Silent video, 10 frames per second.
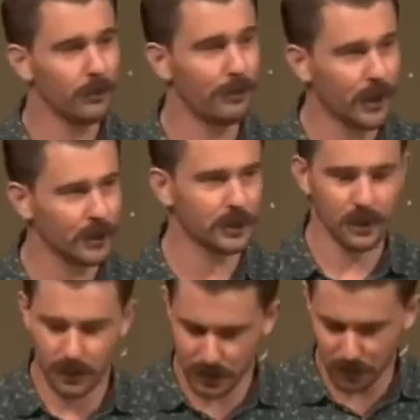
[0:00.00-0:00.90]

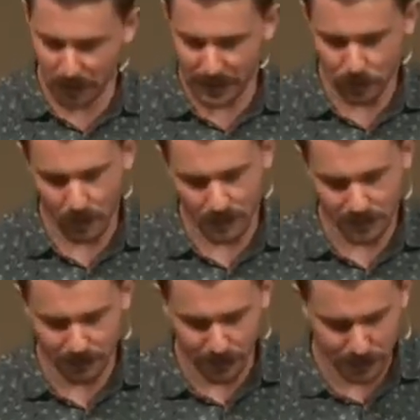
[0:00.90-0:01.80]
First displayed to
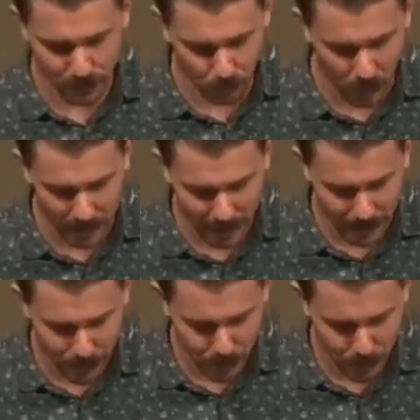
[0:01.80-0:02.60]
us in verses 1 and